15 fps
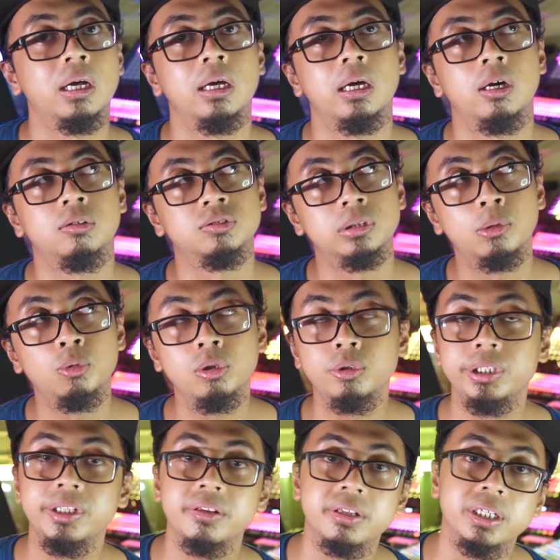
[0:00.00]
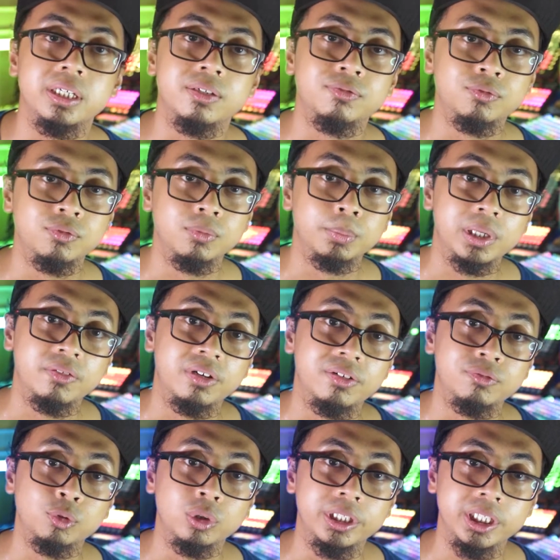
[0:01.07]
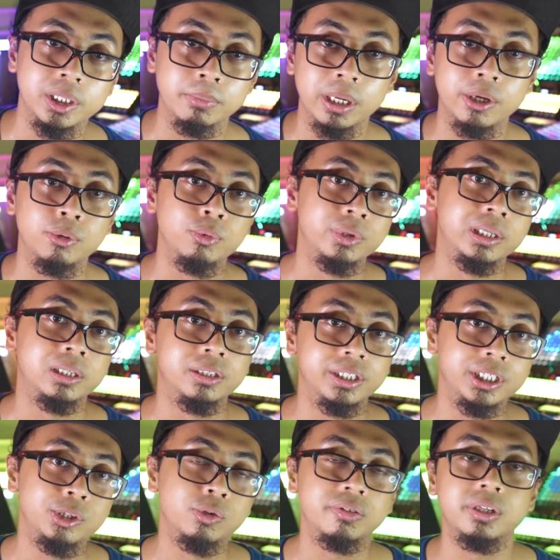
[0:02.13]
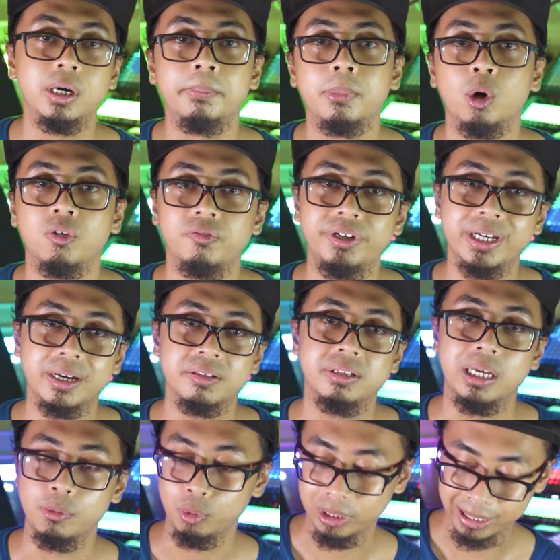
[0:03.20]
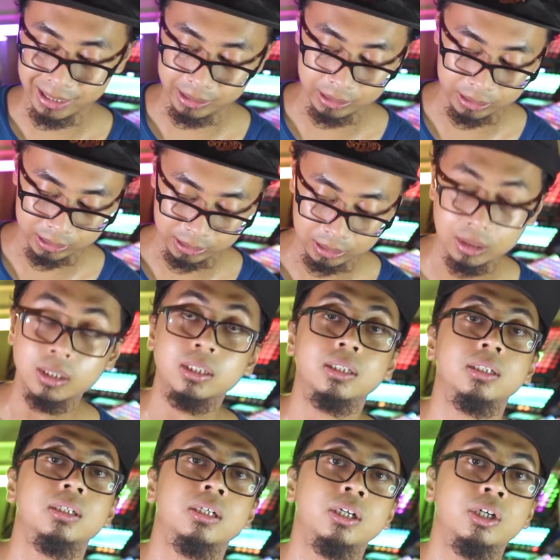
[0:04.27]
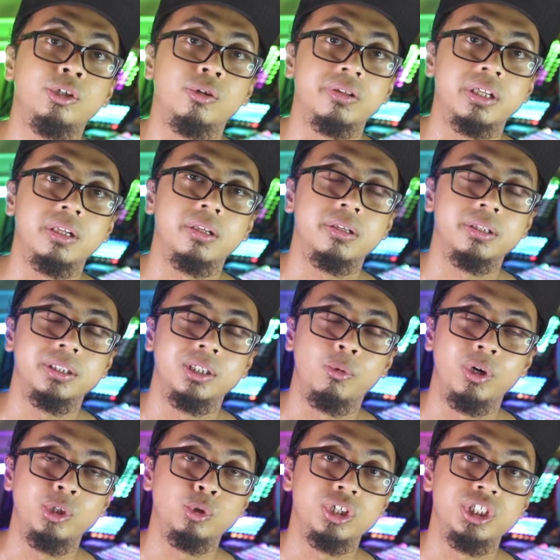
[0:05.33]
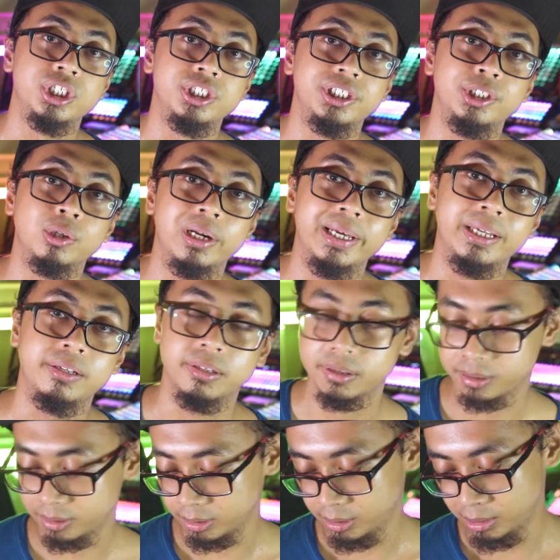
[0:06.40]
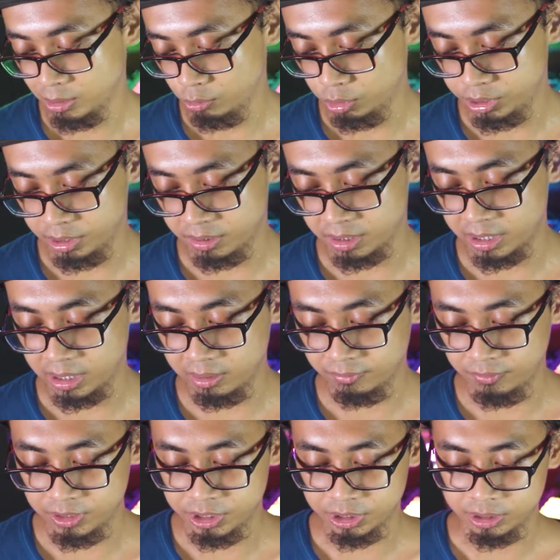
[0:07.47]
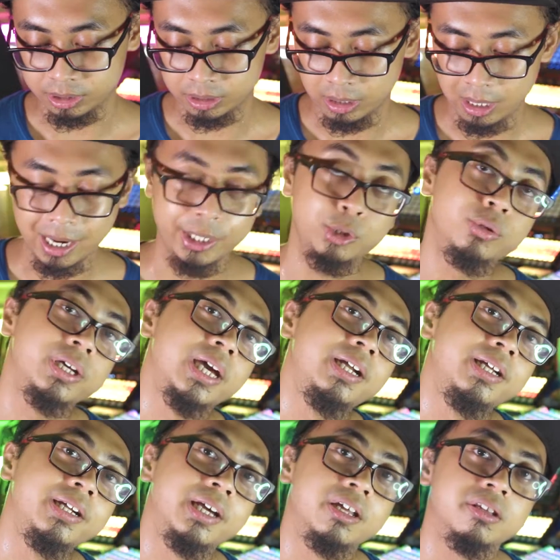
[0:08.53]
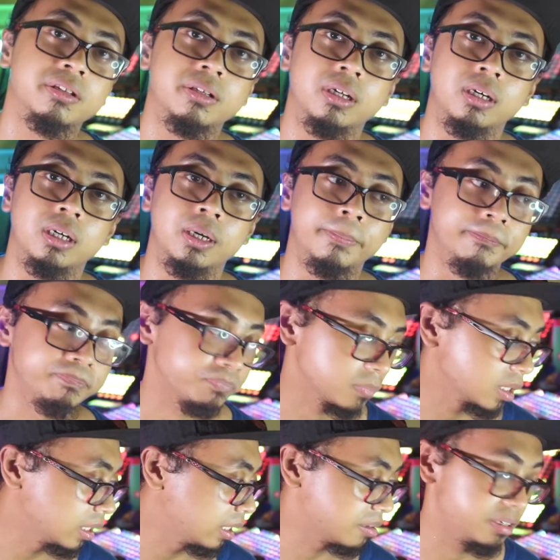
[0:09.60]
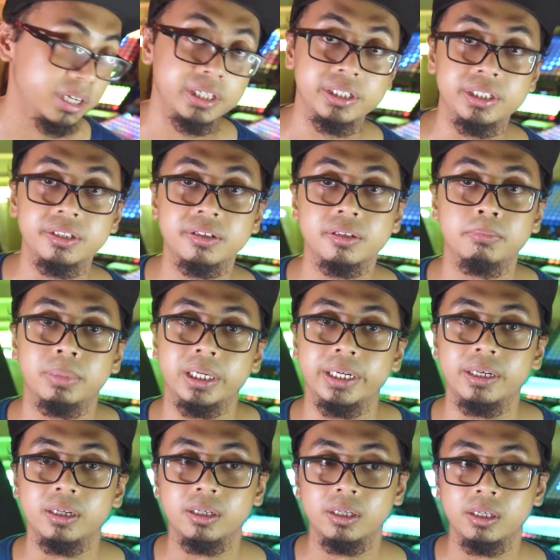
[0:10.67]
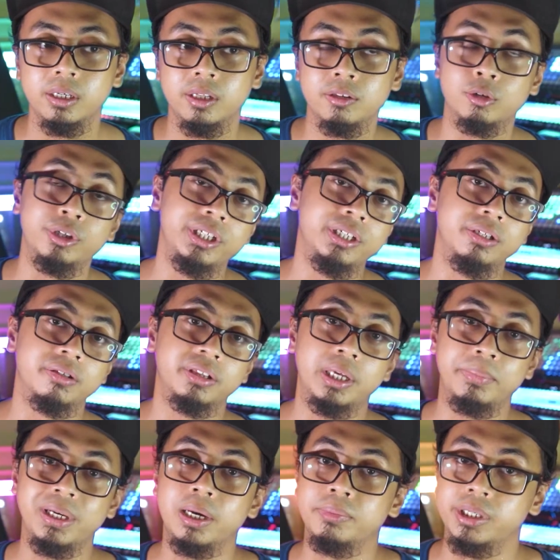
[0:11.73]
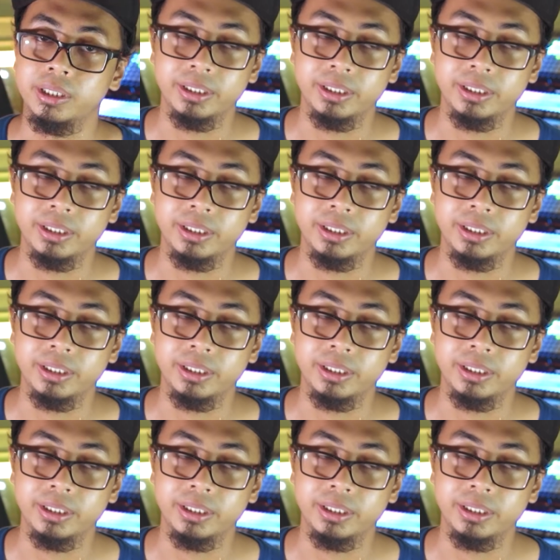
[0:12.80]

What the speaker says: I wouldn't say prevent fully, but it will reduce the amount of dust that will enter your sensor when you are changing your lens, which is a nice feature. I know Canon has done this, but Sony is stepping up their